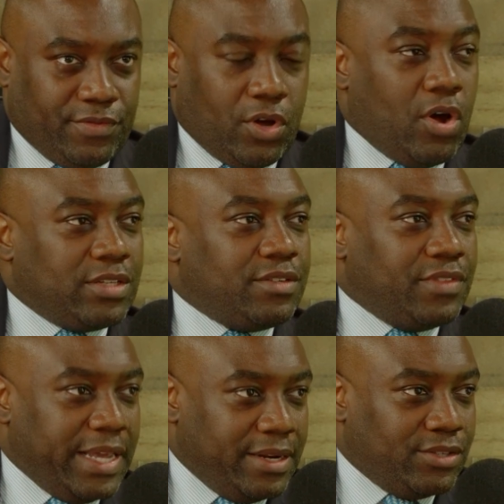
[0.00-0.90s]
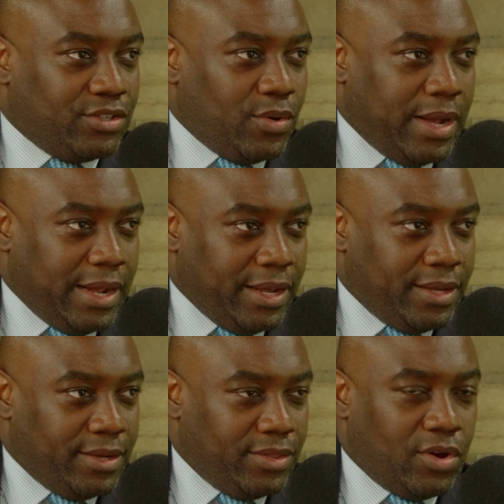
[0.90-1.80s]
the cost of land is so high, the
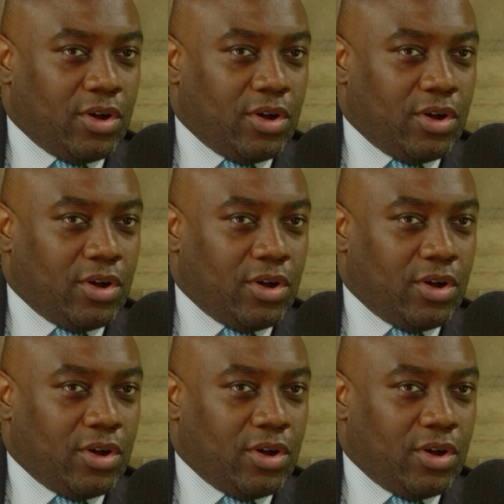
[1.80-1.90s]
mm -hmm.